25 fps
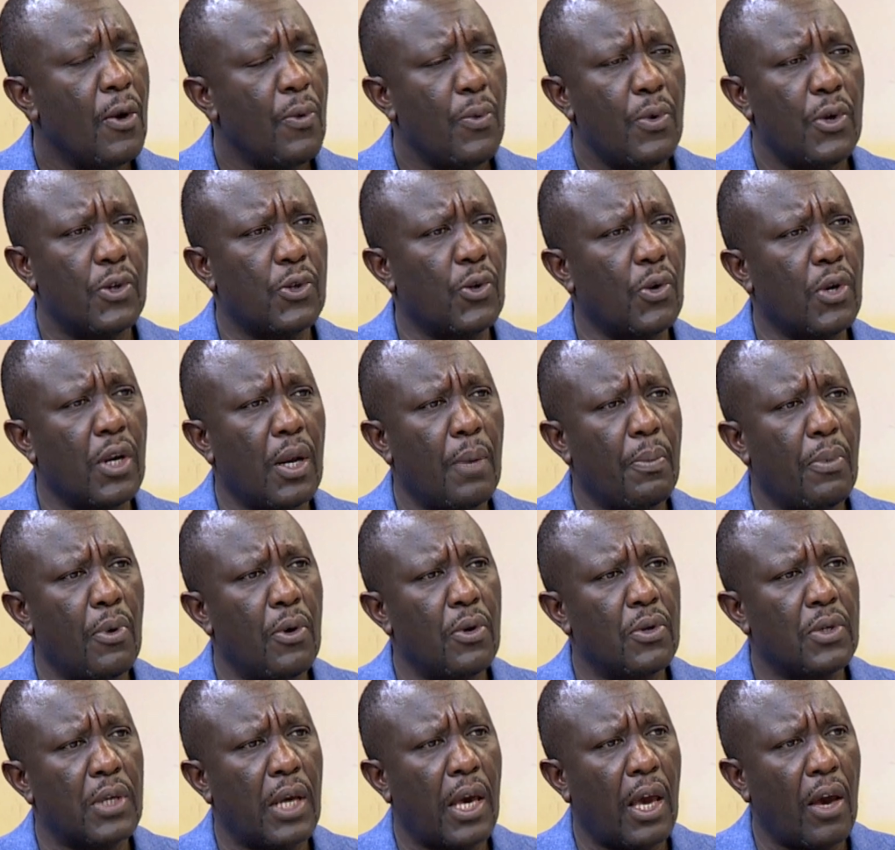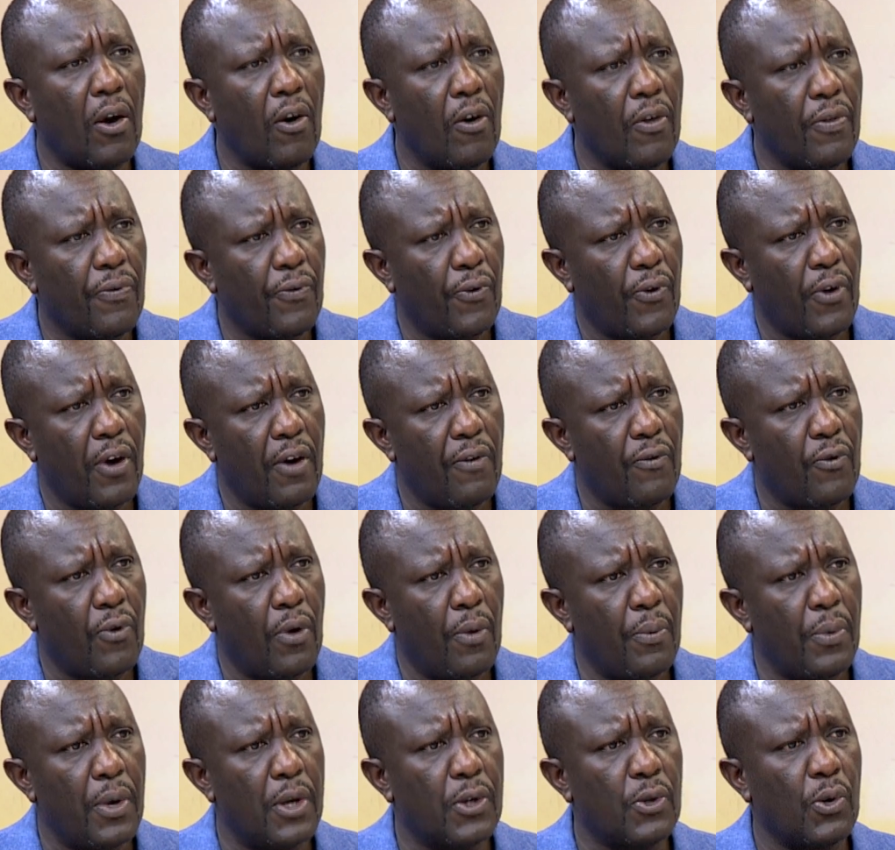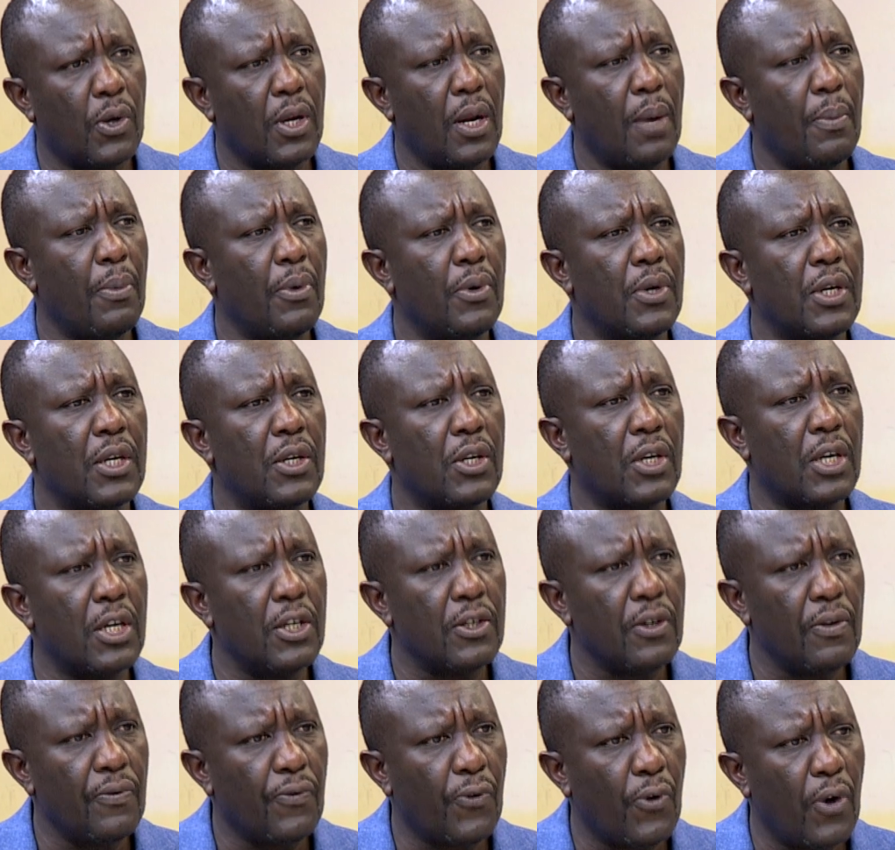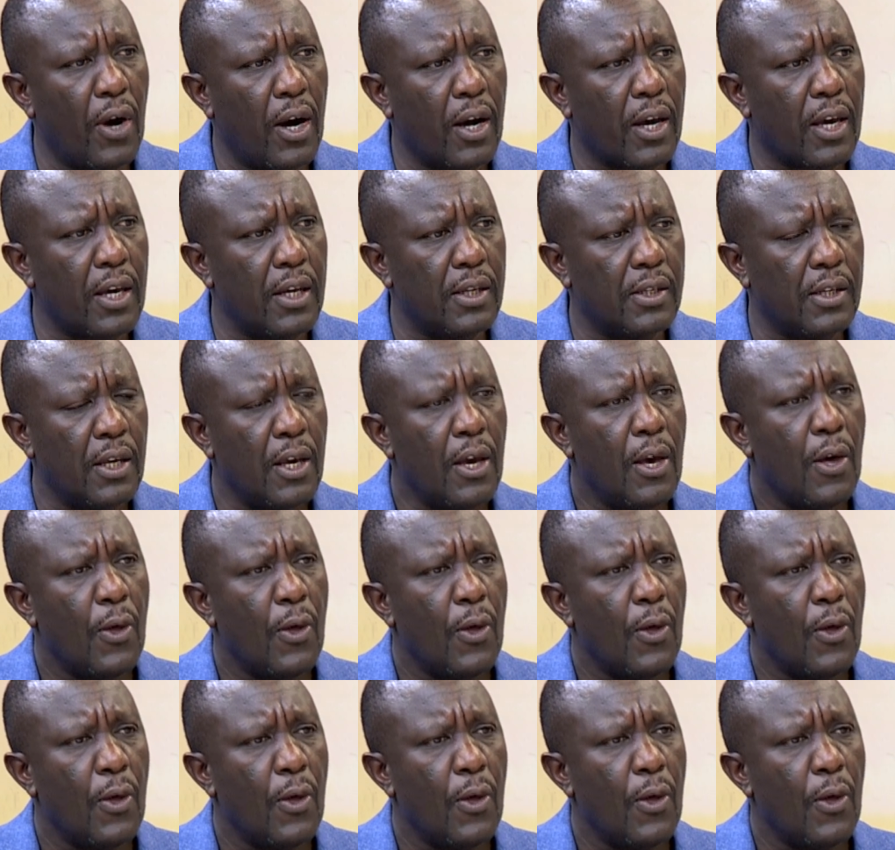We are talking about health for everyone. We are talking about education for our kids.